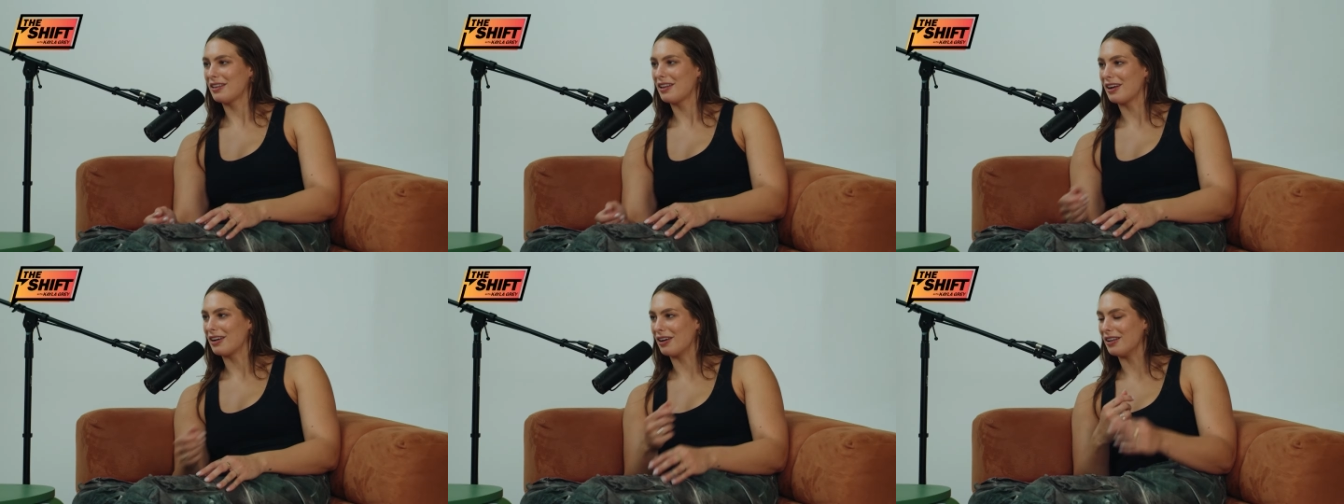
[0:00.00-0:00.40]

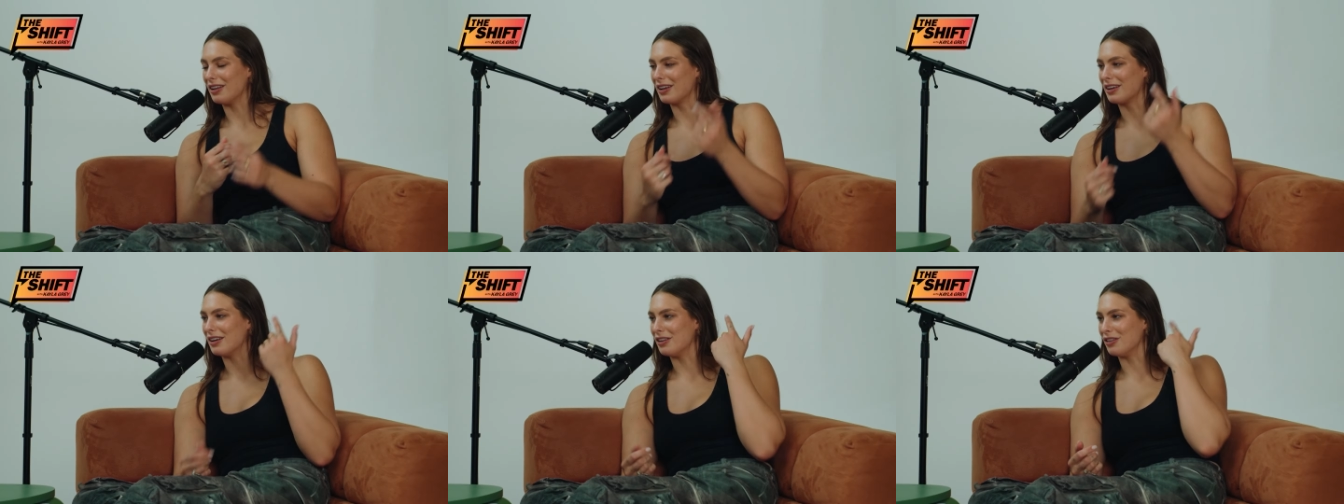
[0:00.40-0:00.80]
then I got
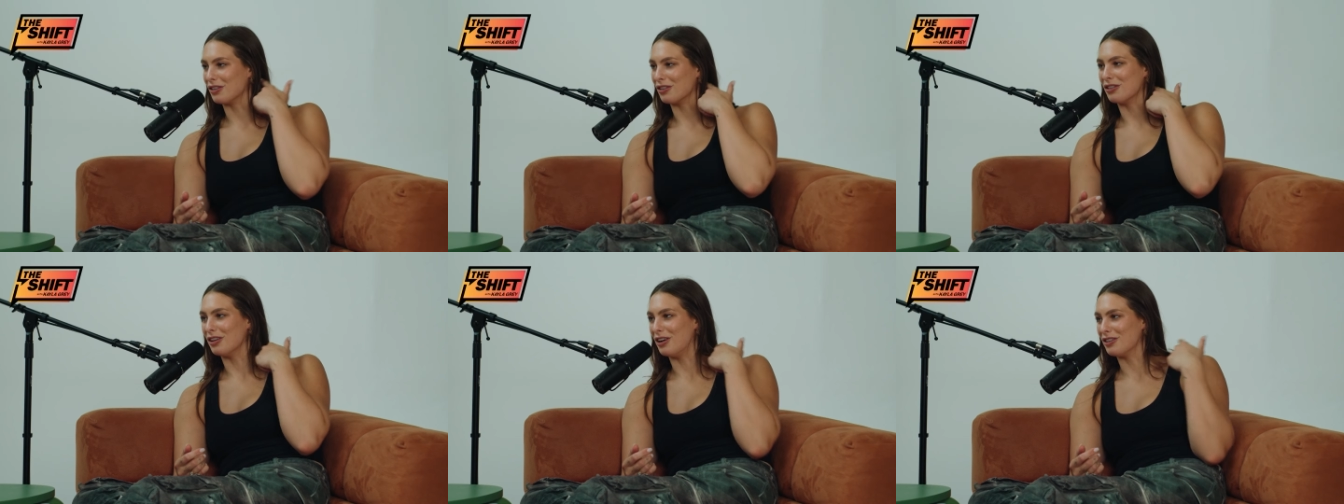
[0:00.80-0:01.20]
like a
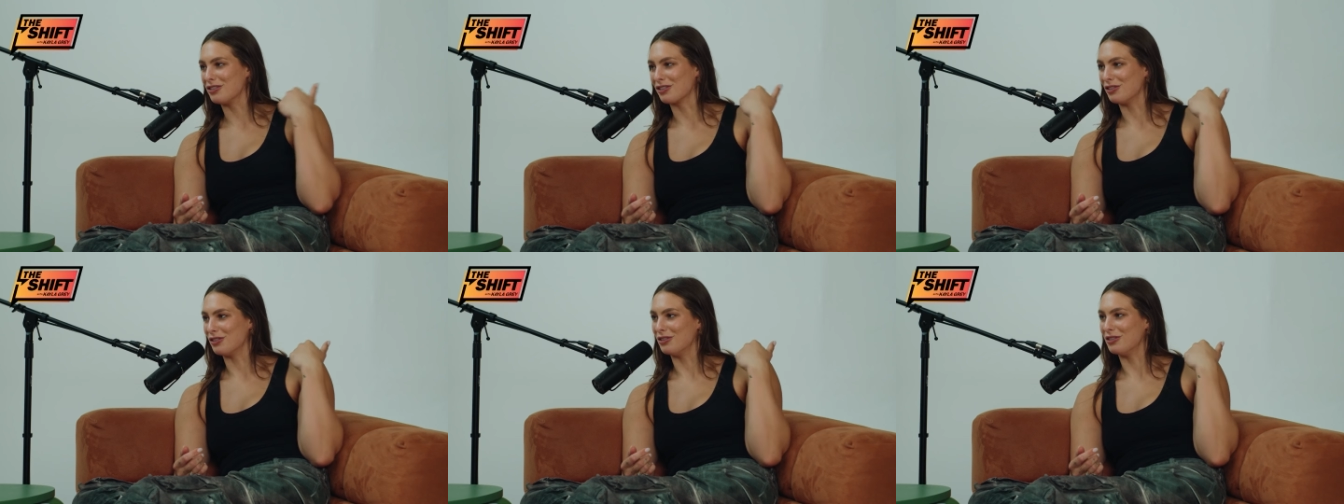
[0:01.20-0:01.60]

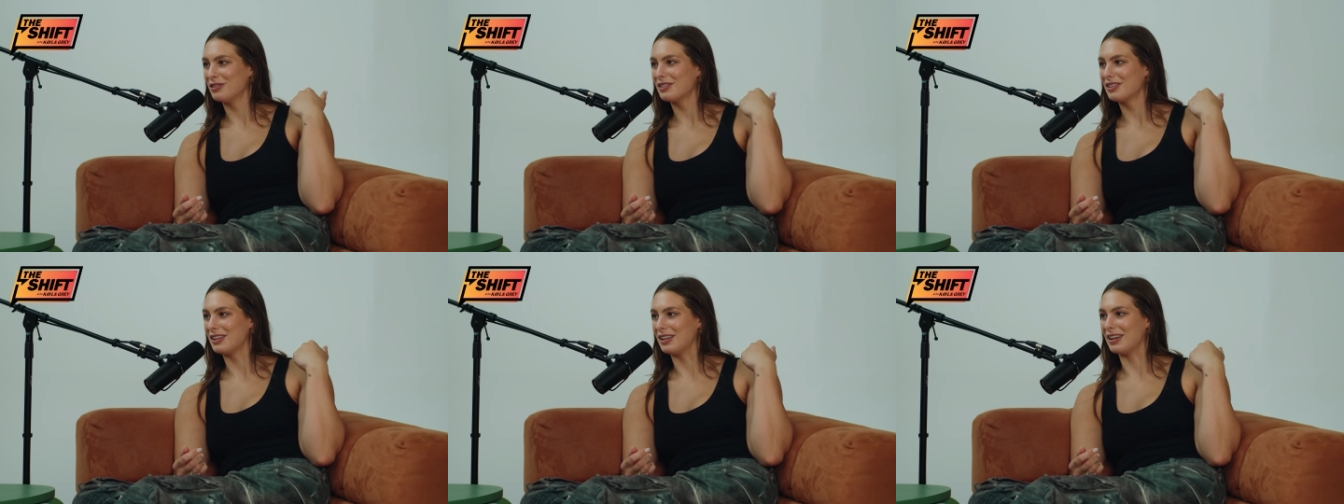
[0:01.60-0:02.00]
neurological
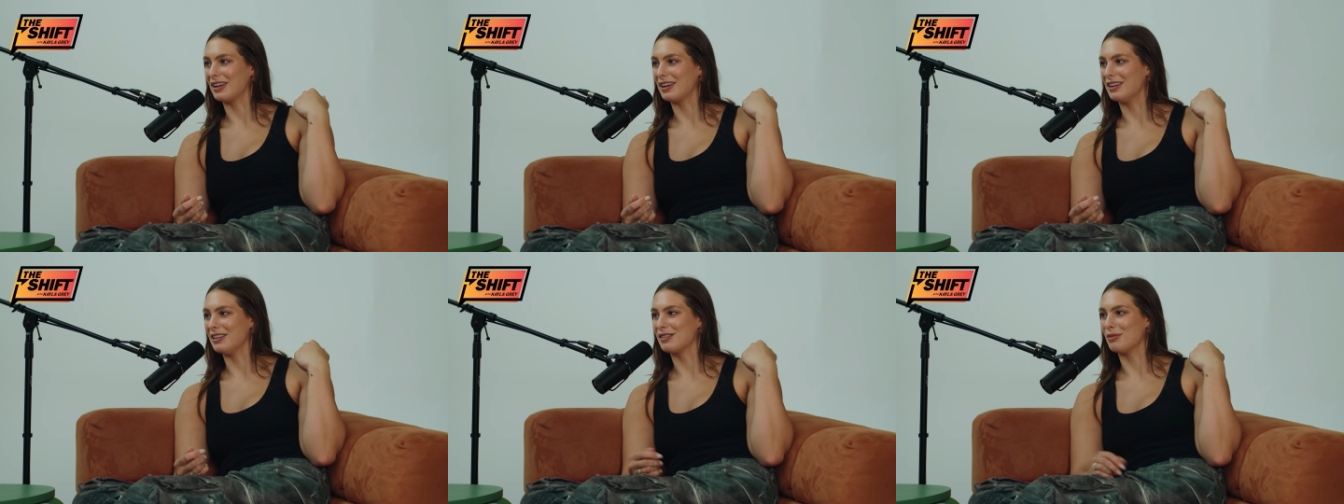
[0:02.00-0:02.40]

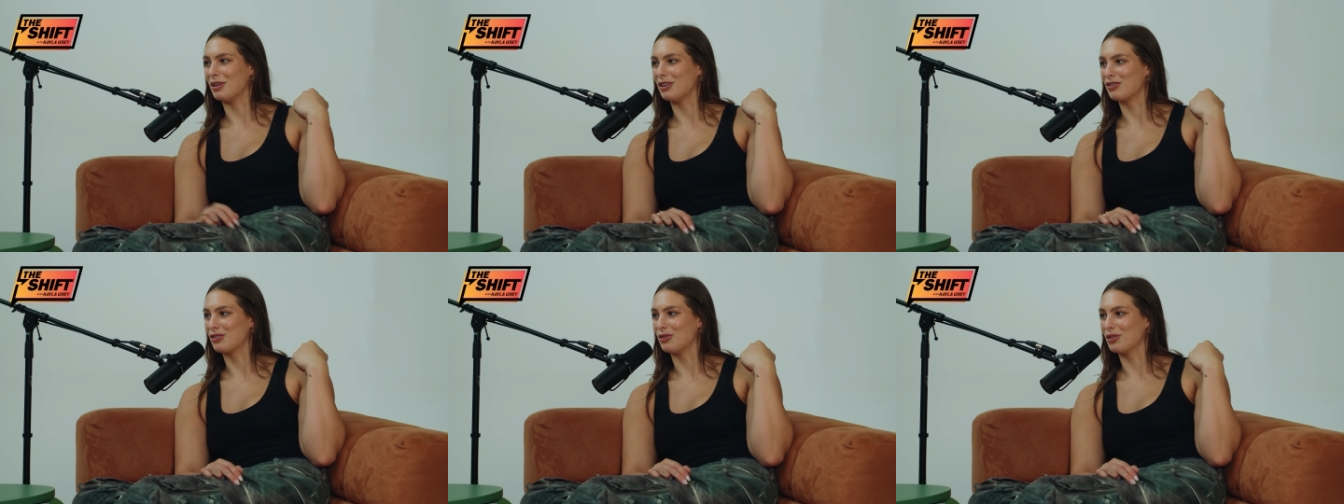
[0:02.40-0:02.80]
thing into my
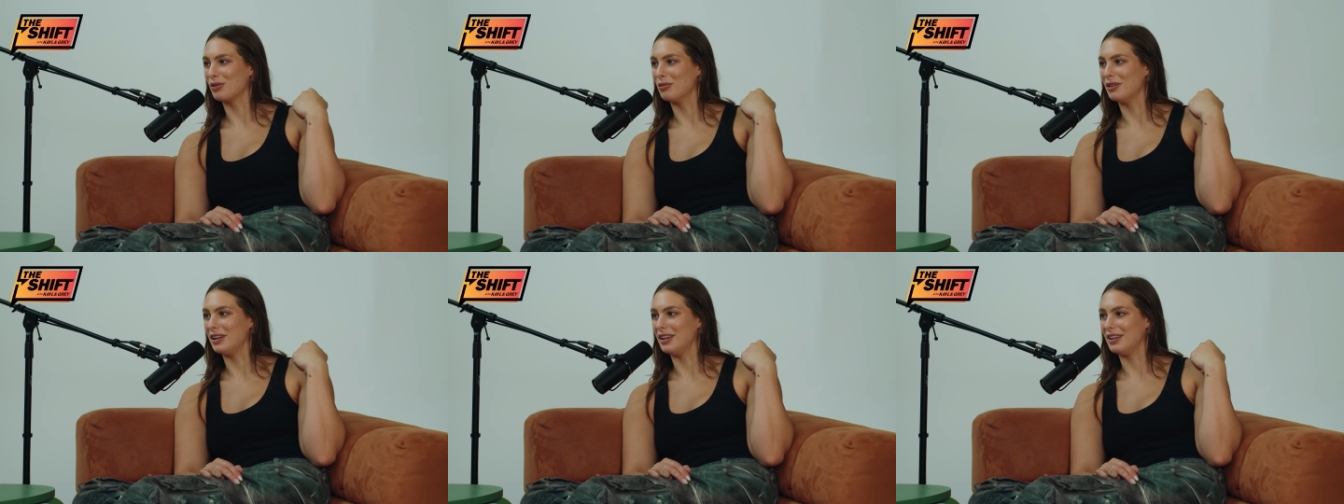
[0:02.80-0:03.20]
shoulder
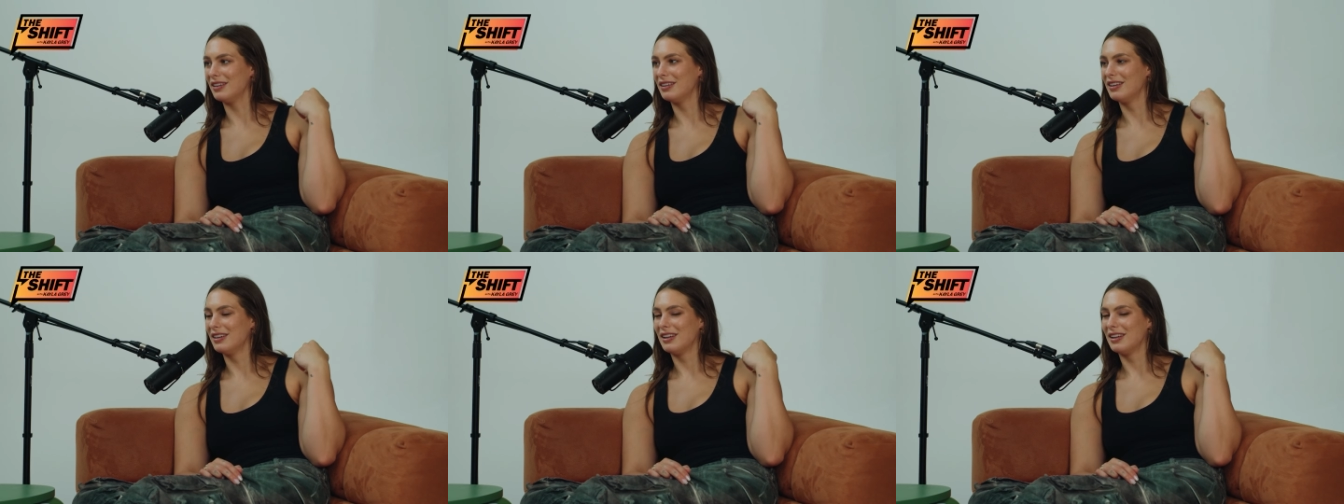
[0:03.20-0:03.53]
blade